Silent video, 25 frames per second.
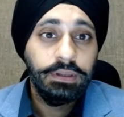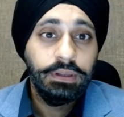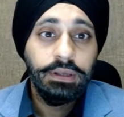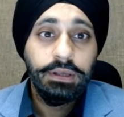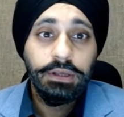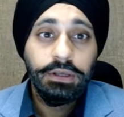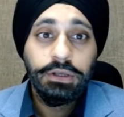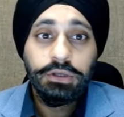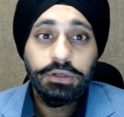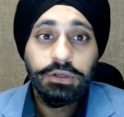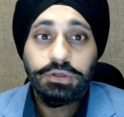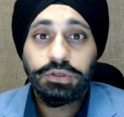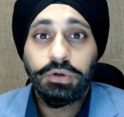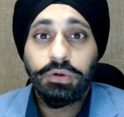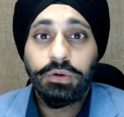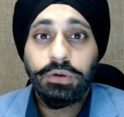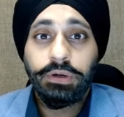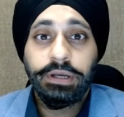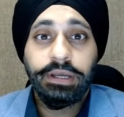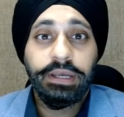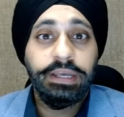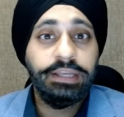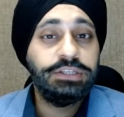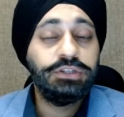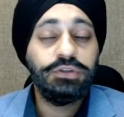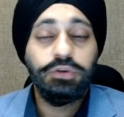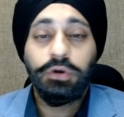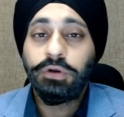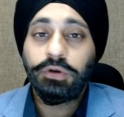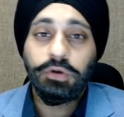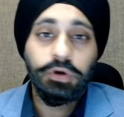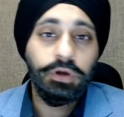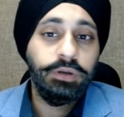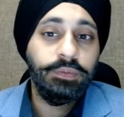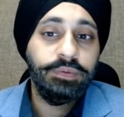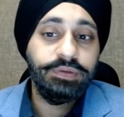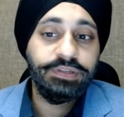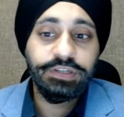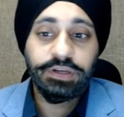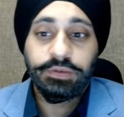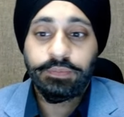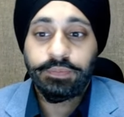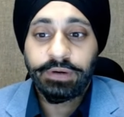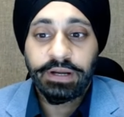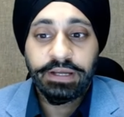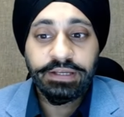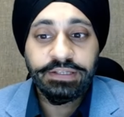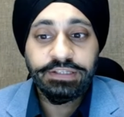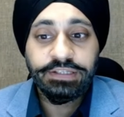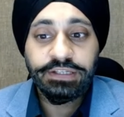So it's not going to be
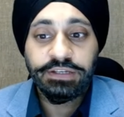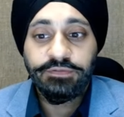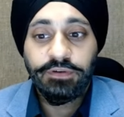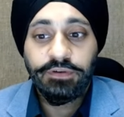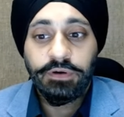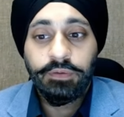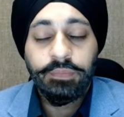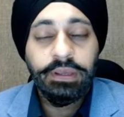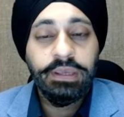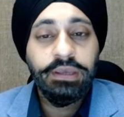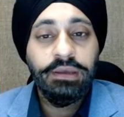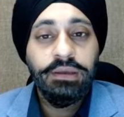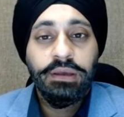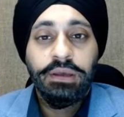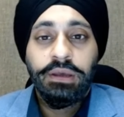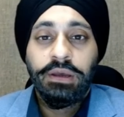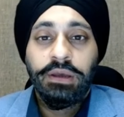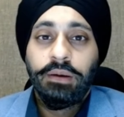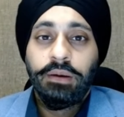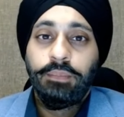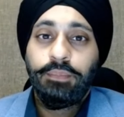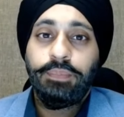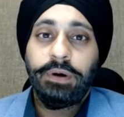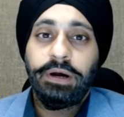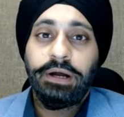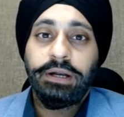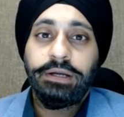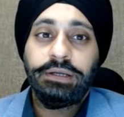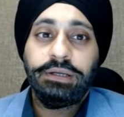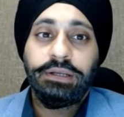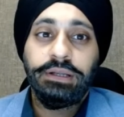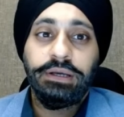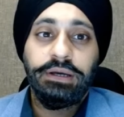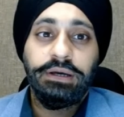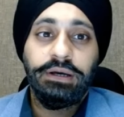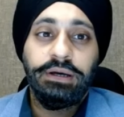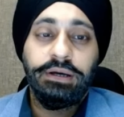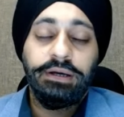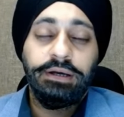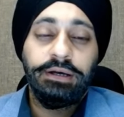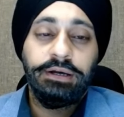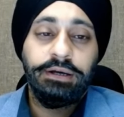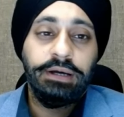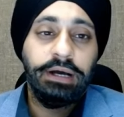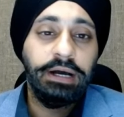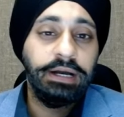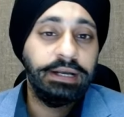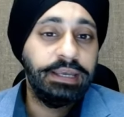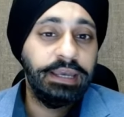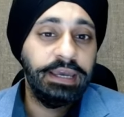surprising for me. But
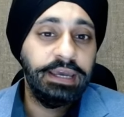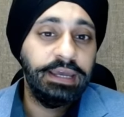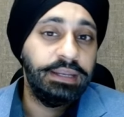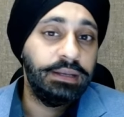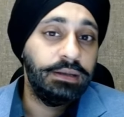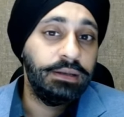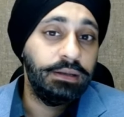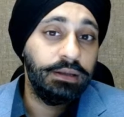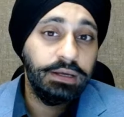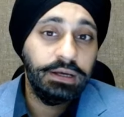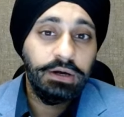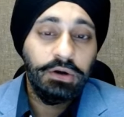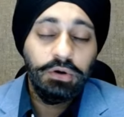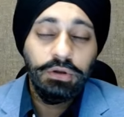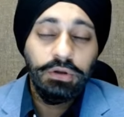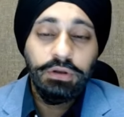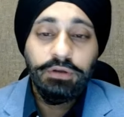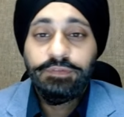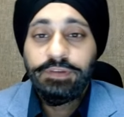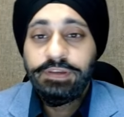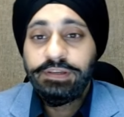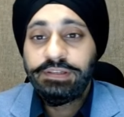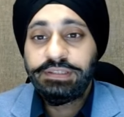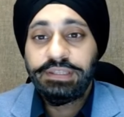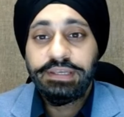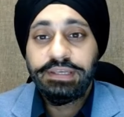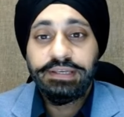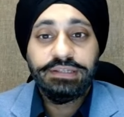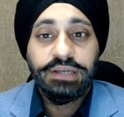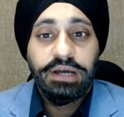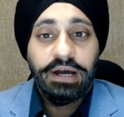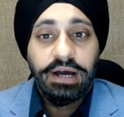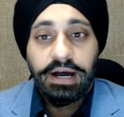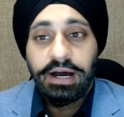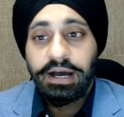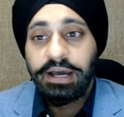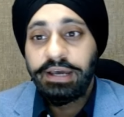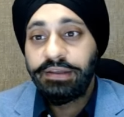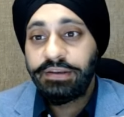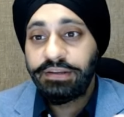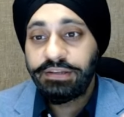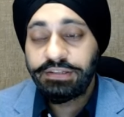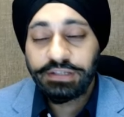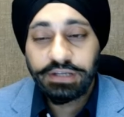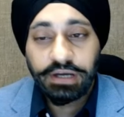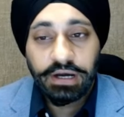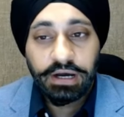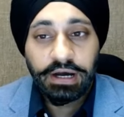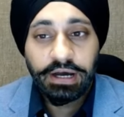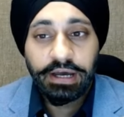again, all of these things are high
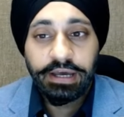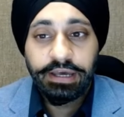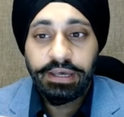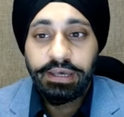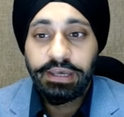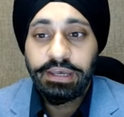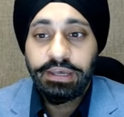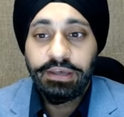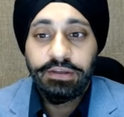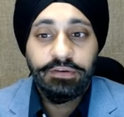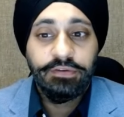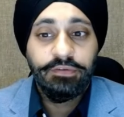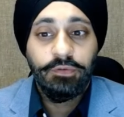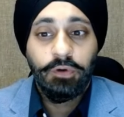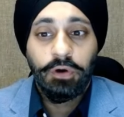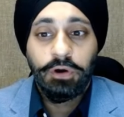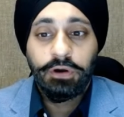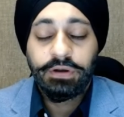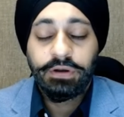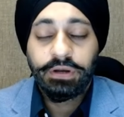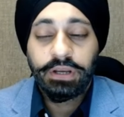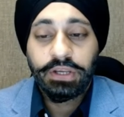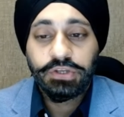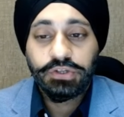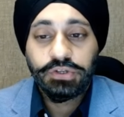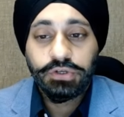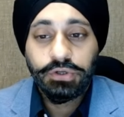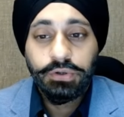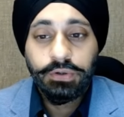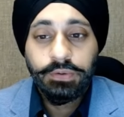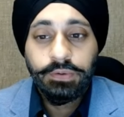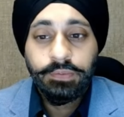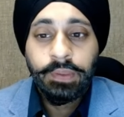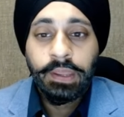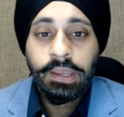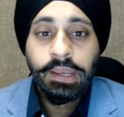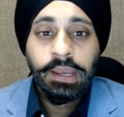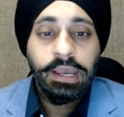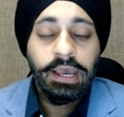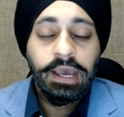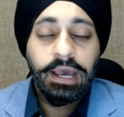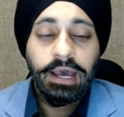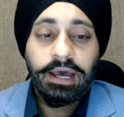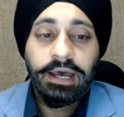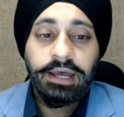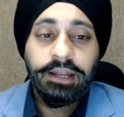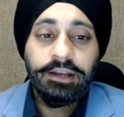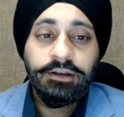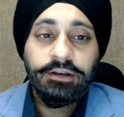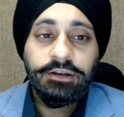risk, high reward ratio,
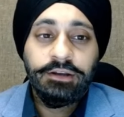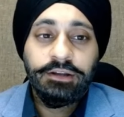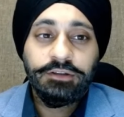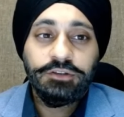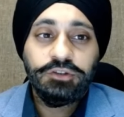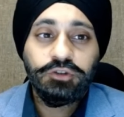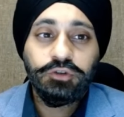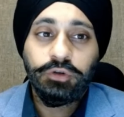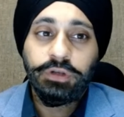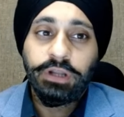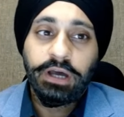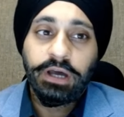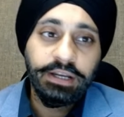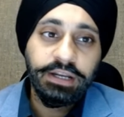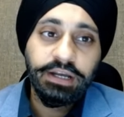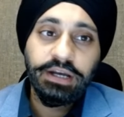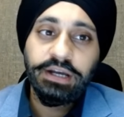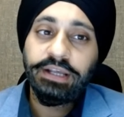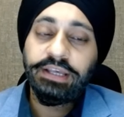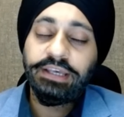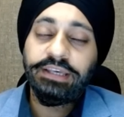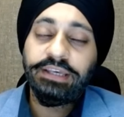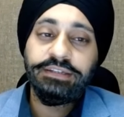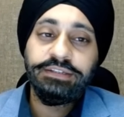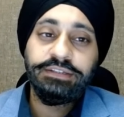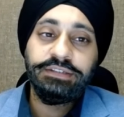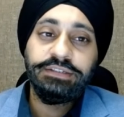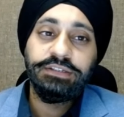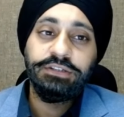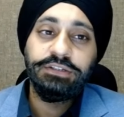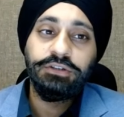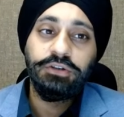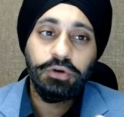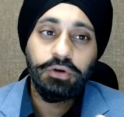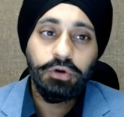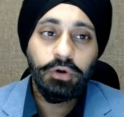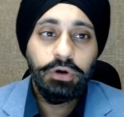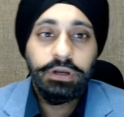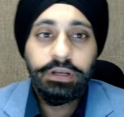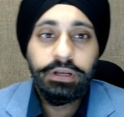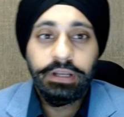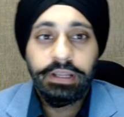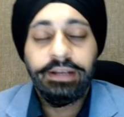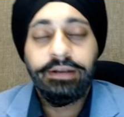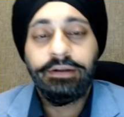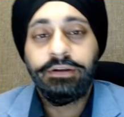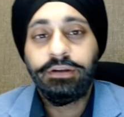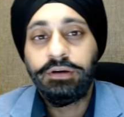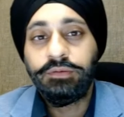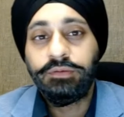and Solana is good
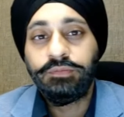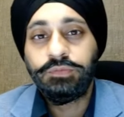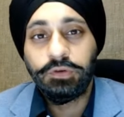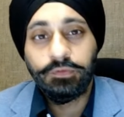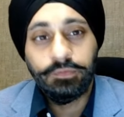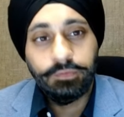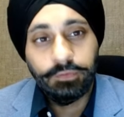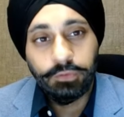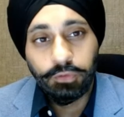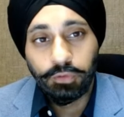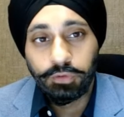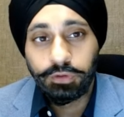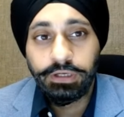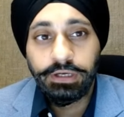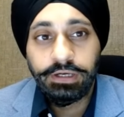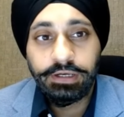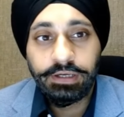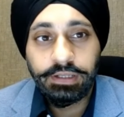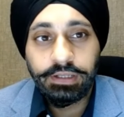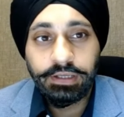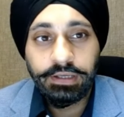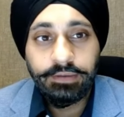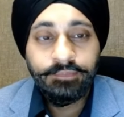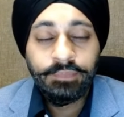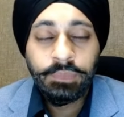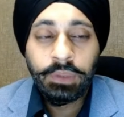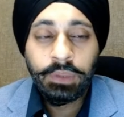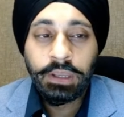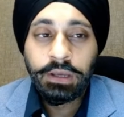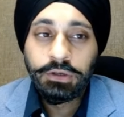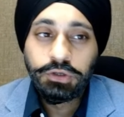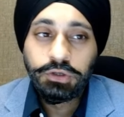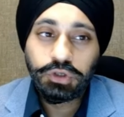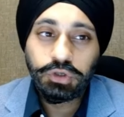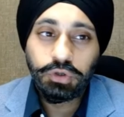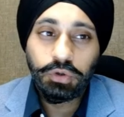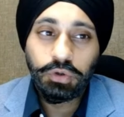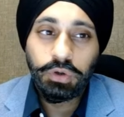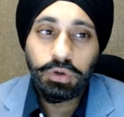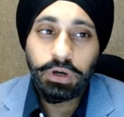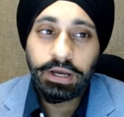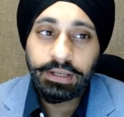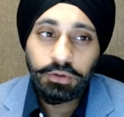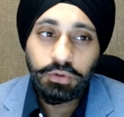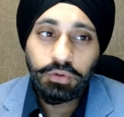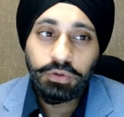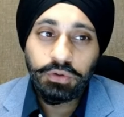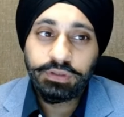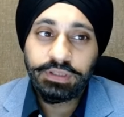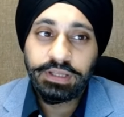in terms of utility. So I
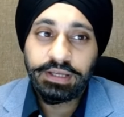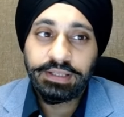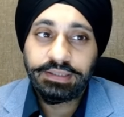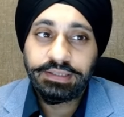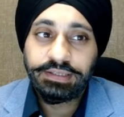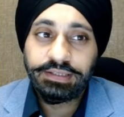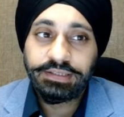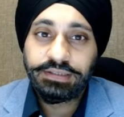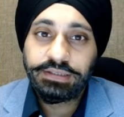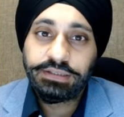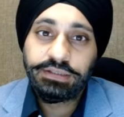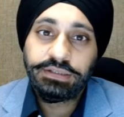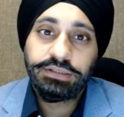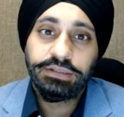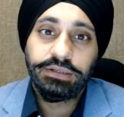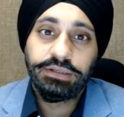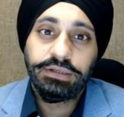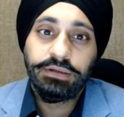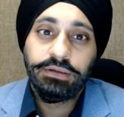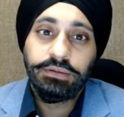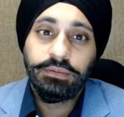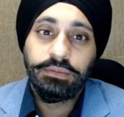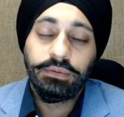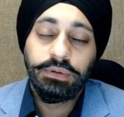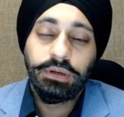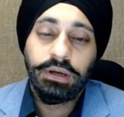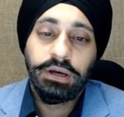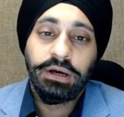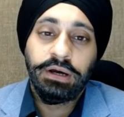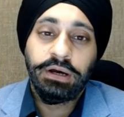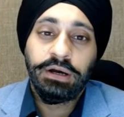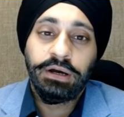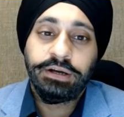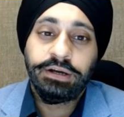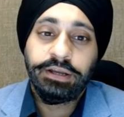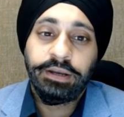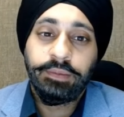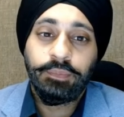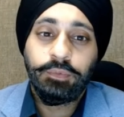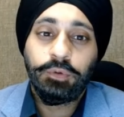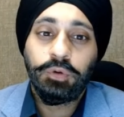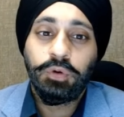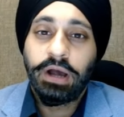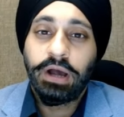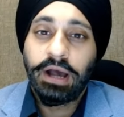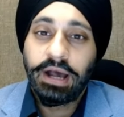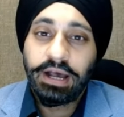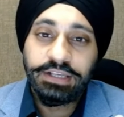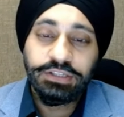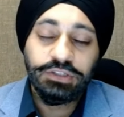know that this crypto
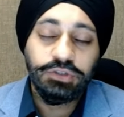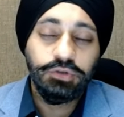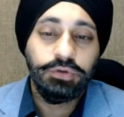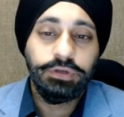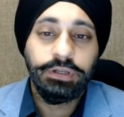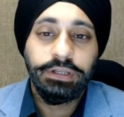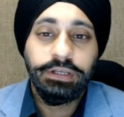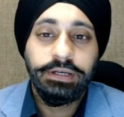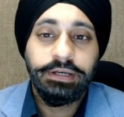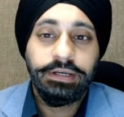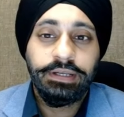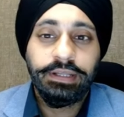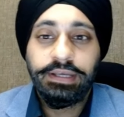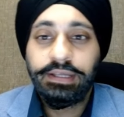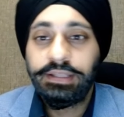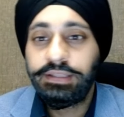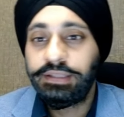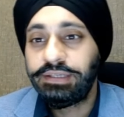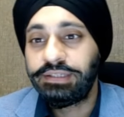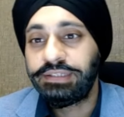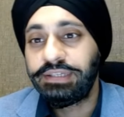has utility, this